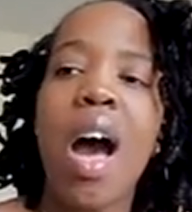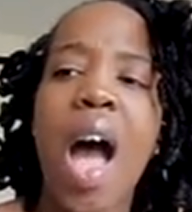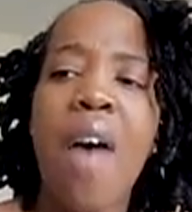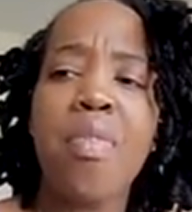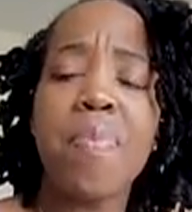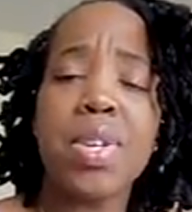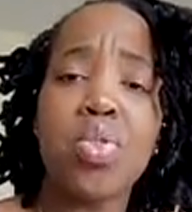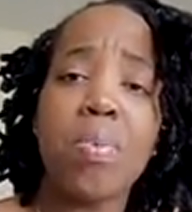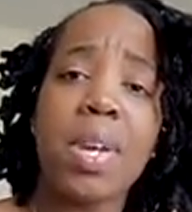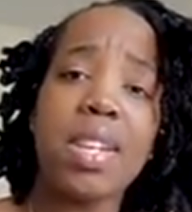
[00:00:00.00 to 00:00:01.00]
I haven't been
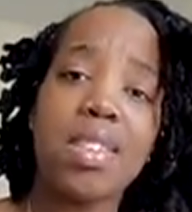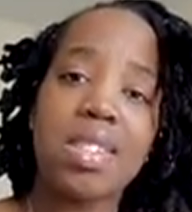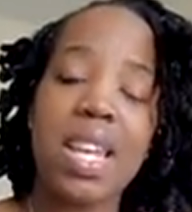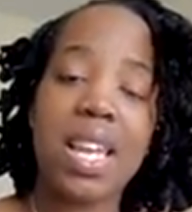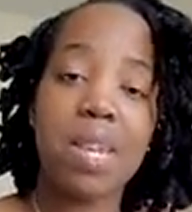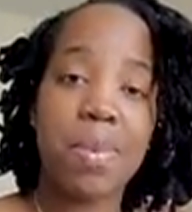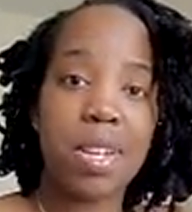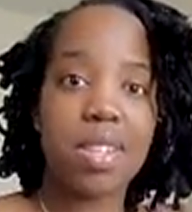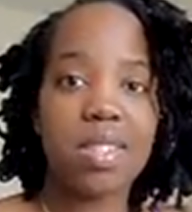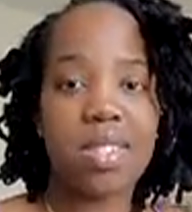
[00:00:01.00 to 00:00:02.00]
doing my nails lately
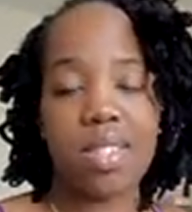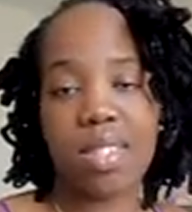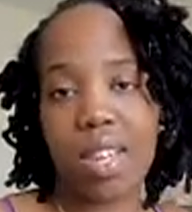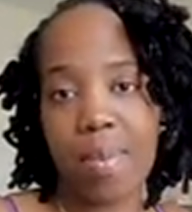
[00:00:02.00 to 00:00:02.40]
because,